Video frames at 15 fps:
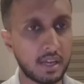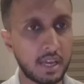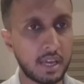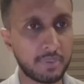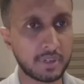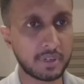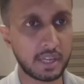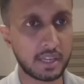
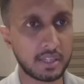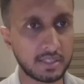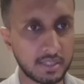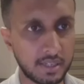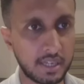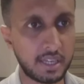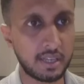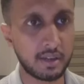
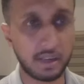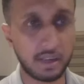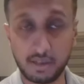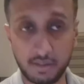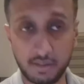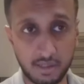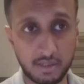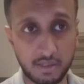
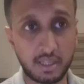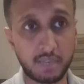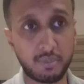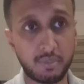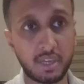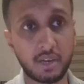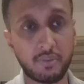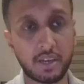
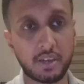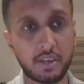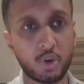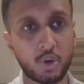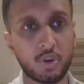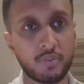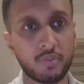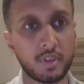hypertriglyceridemia, where
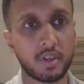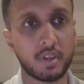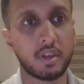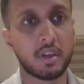your